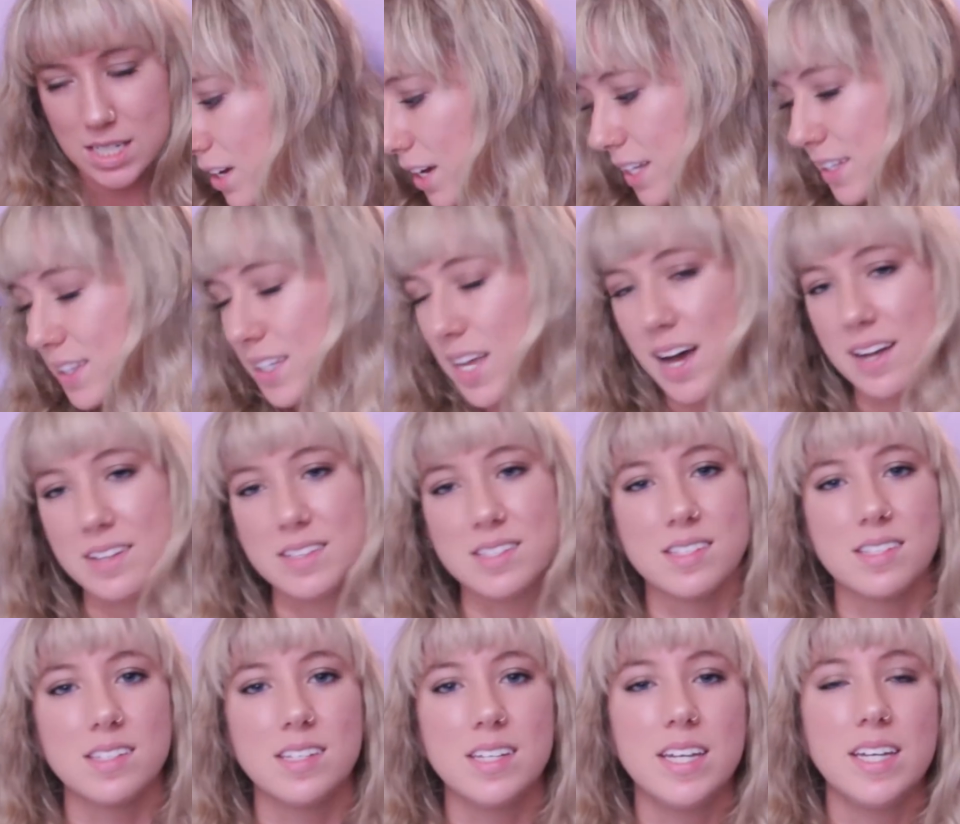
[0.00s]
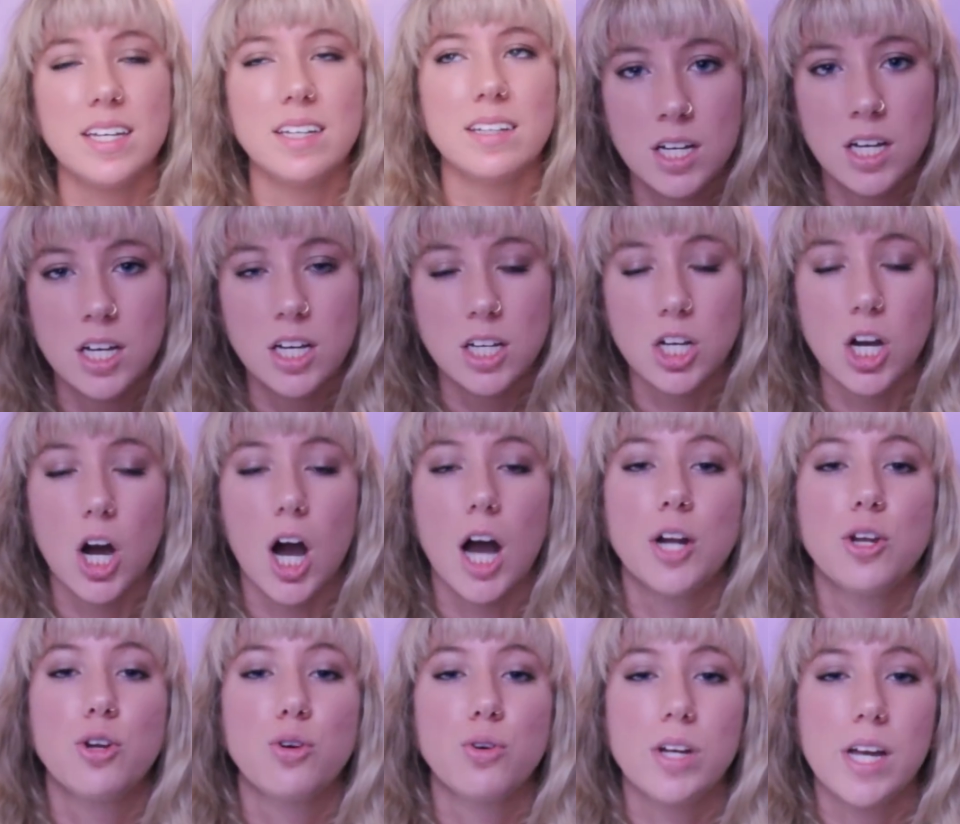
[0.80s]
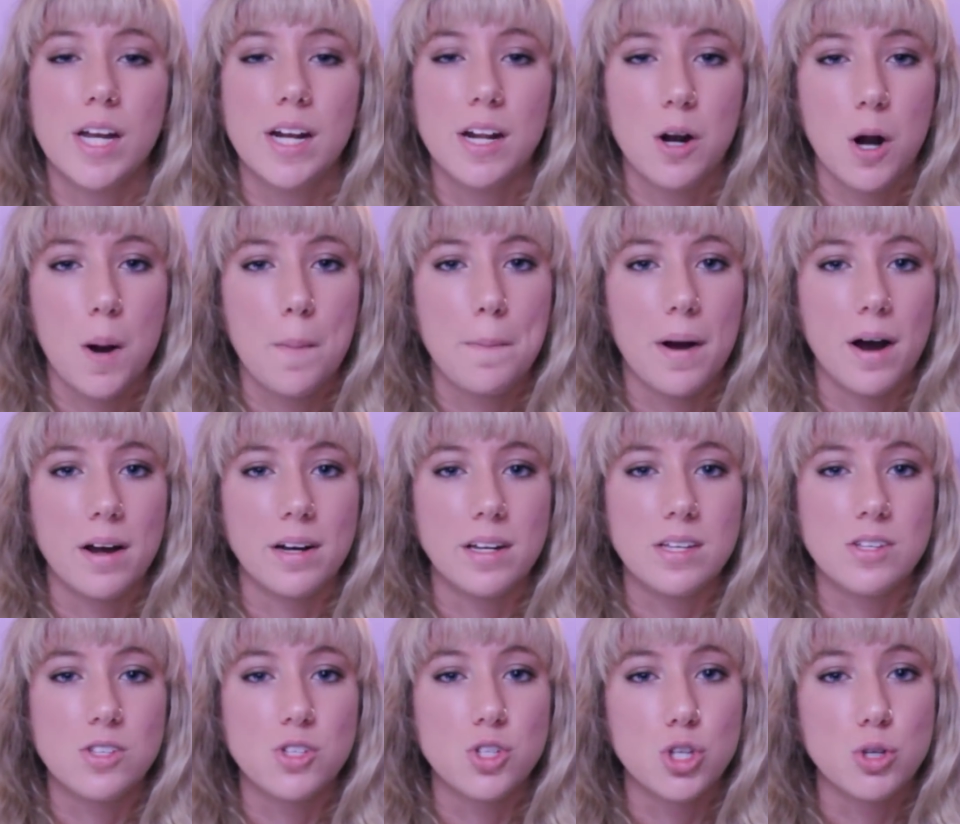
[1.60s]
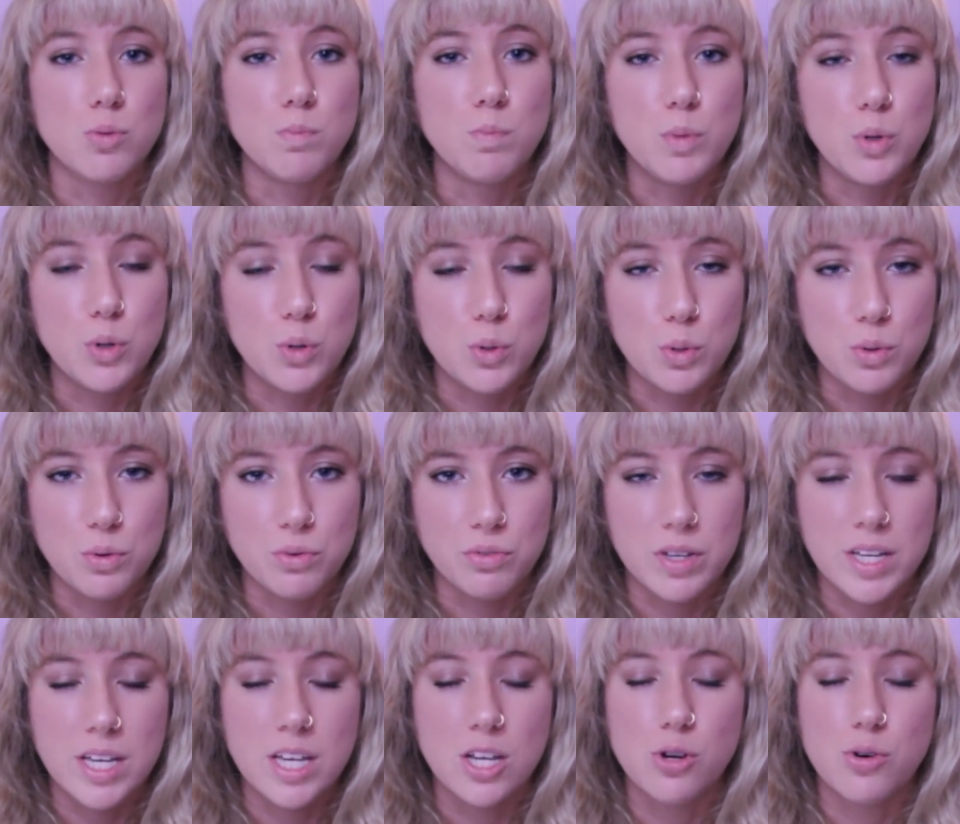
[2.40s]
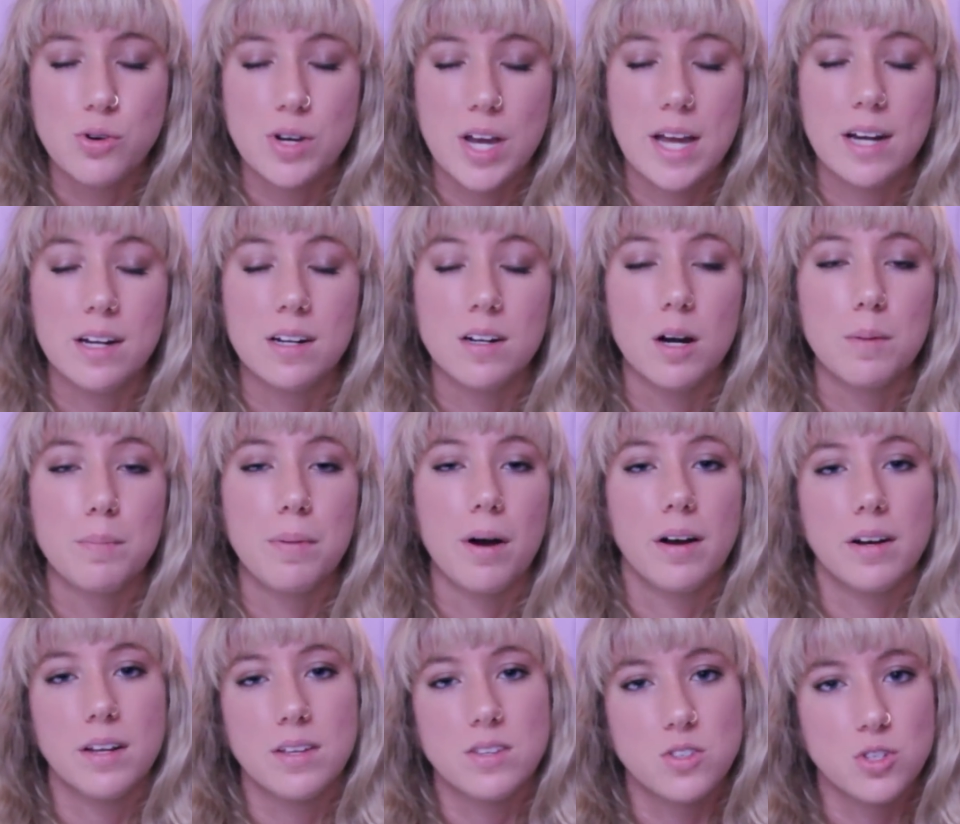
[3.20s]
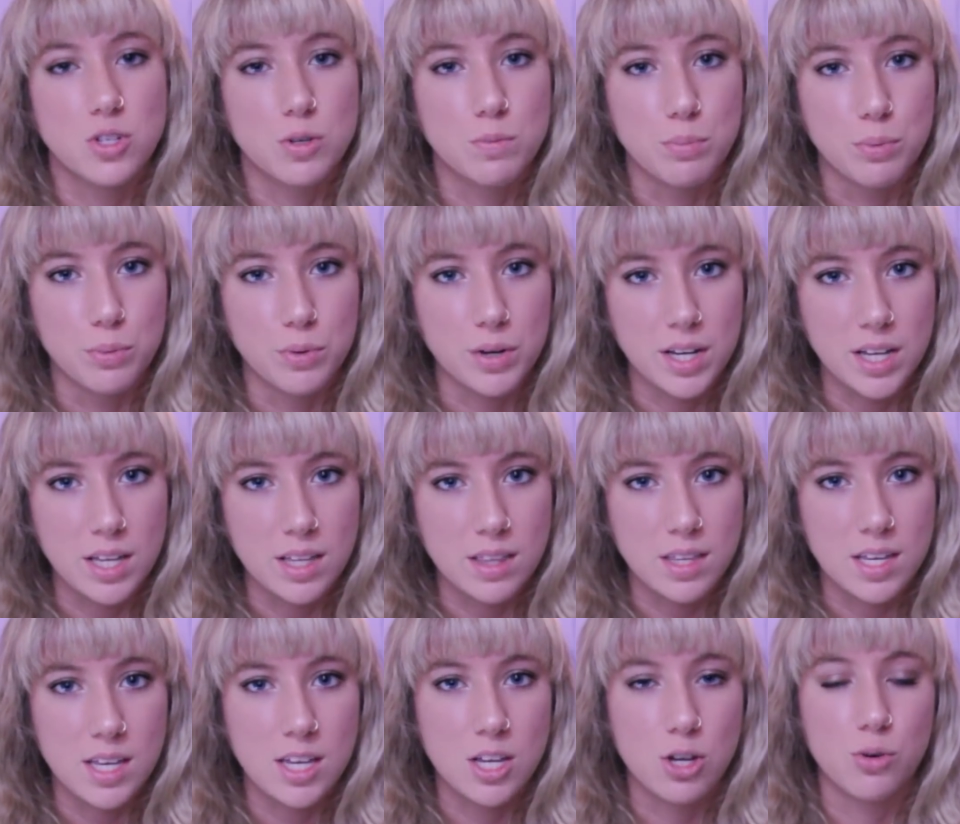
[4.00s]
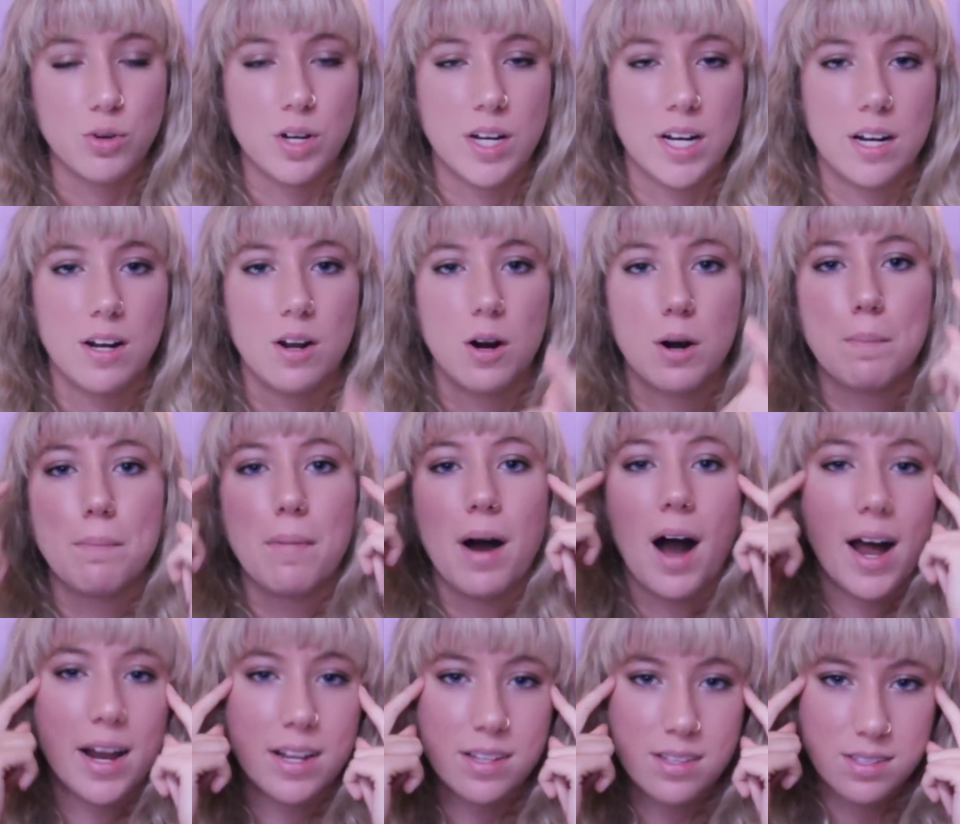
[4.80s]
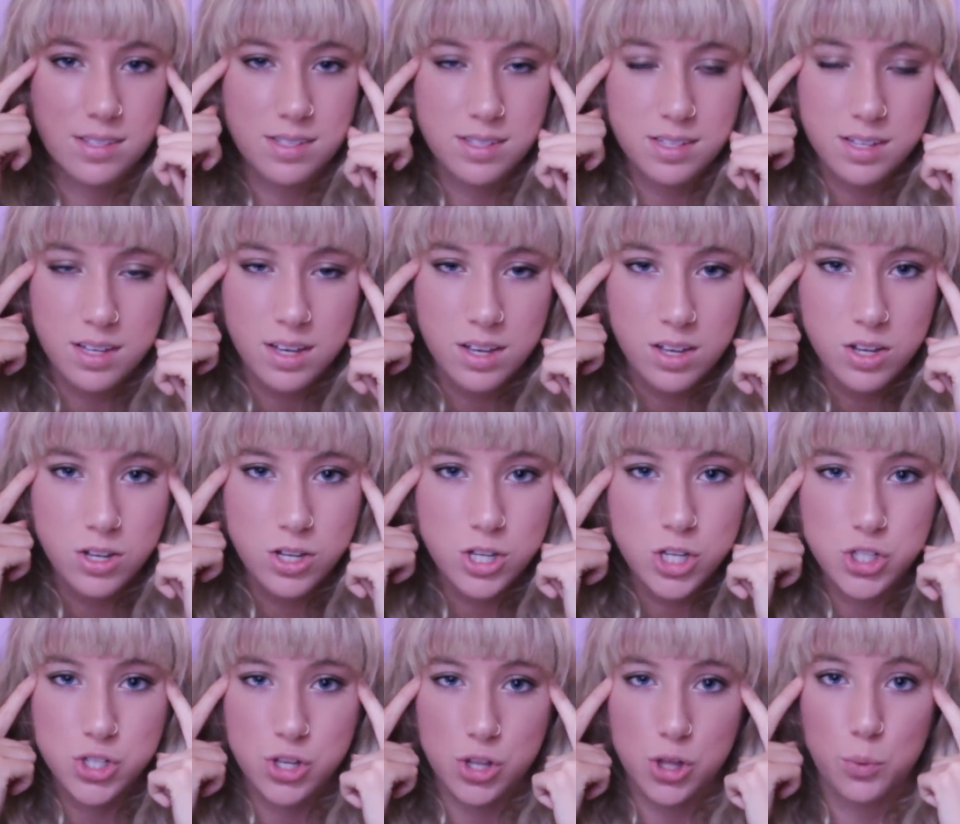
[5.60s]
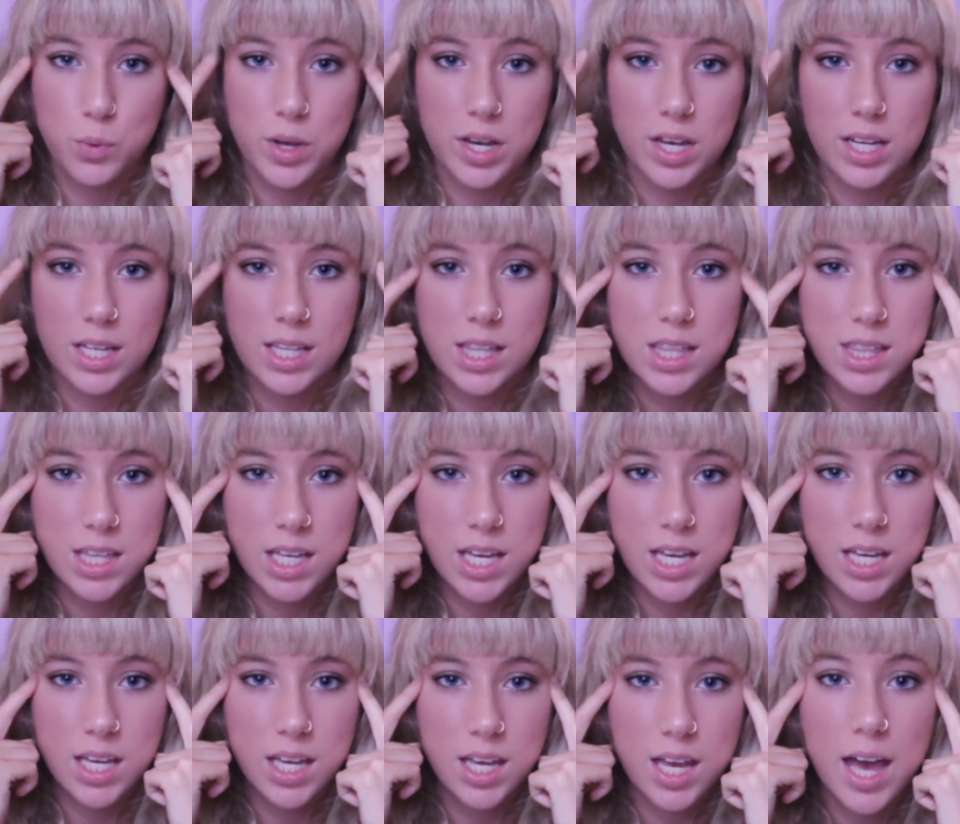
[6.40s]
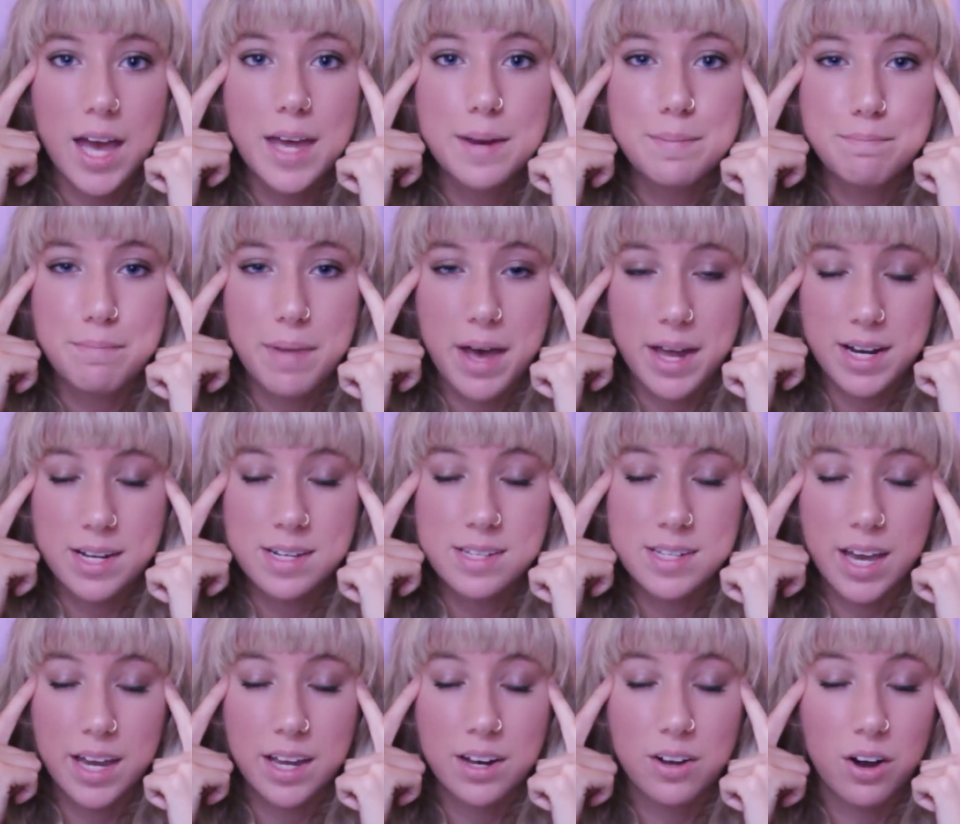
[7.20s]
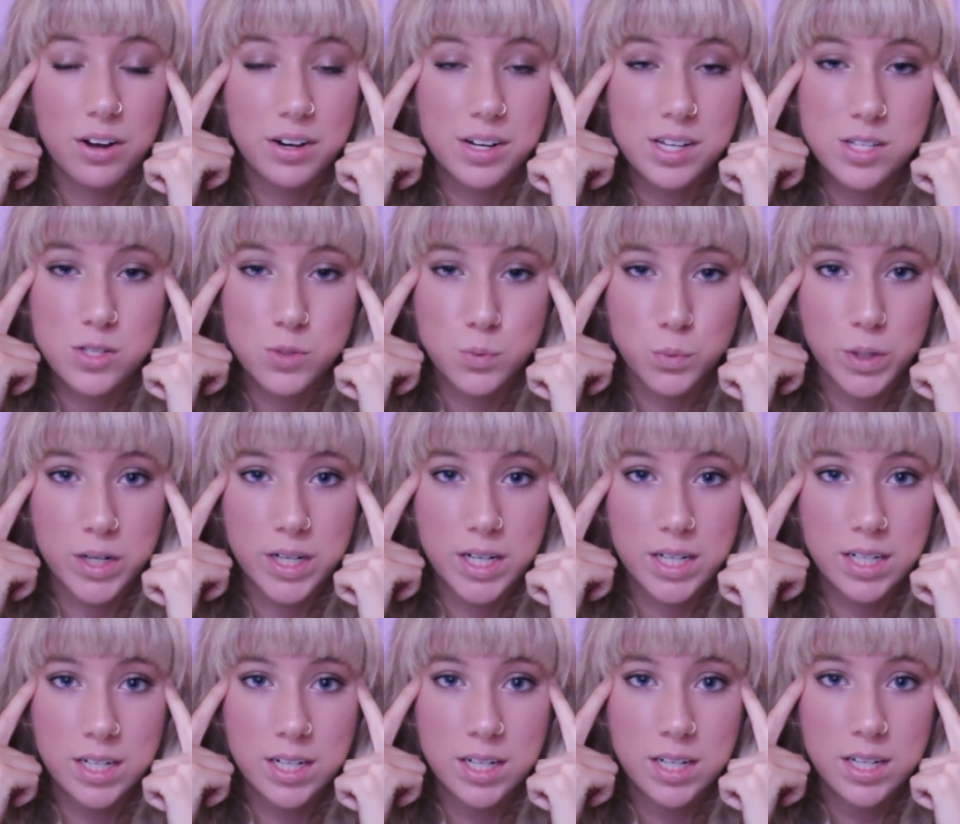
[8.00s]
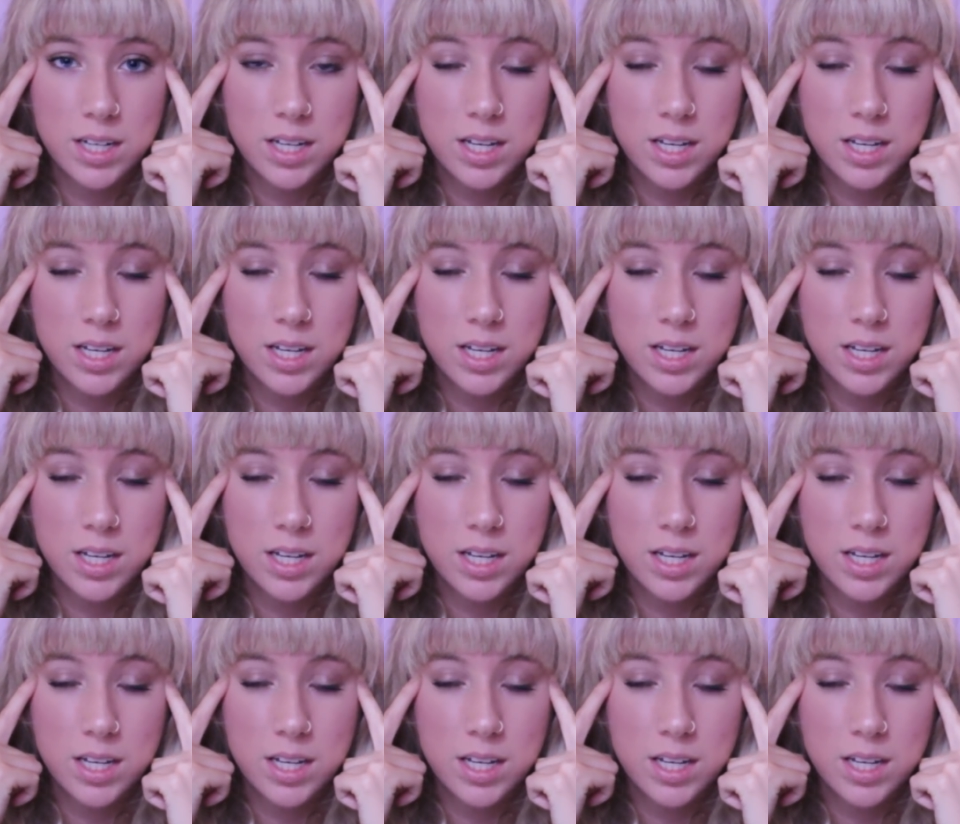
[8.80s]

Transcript: And lastly, God created our bodies to move. He created our bodies to breathe. He created our minds so that we could think and meditate on His Word.